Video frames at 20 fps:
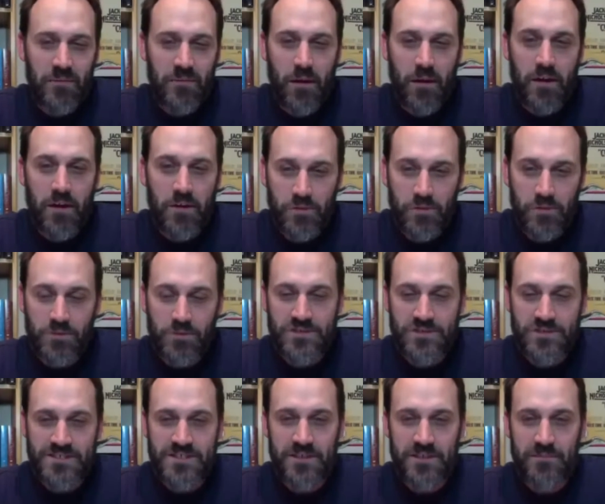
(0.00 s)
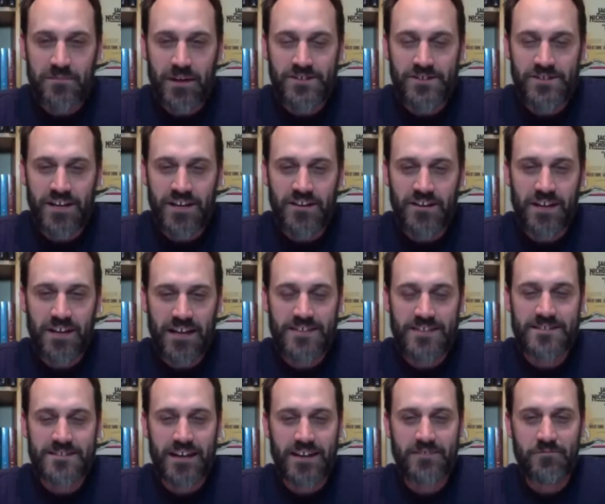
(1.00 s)
I know you were just on my channel last
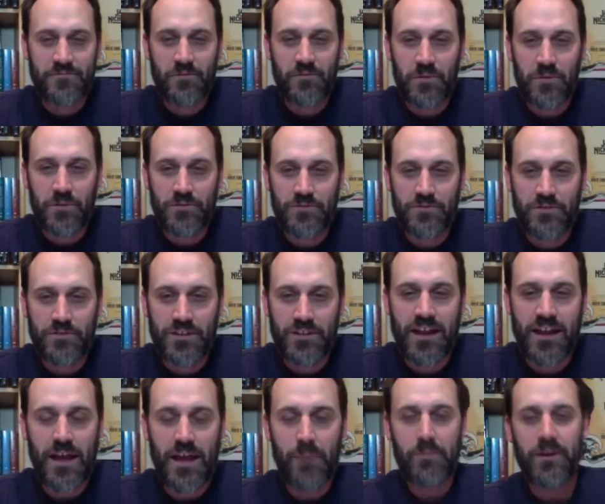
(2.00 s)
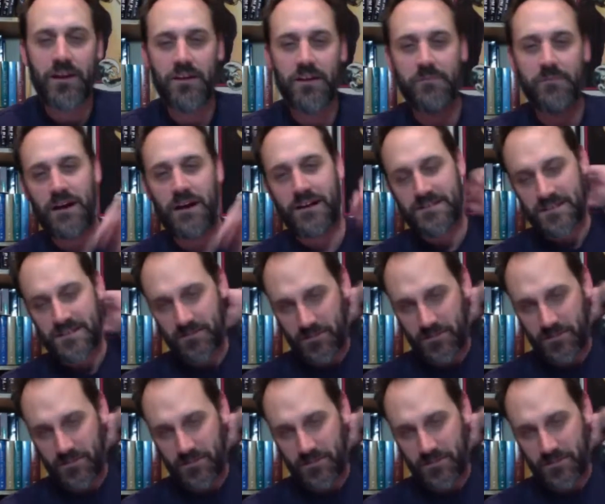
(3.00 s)
night when we were doing that epic unboxing.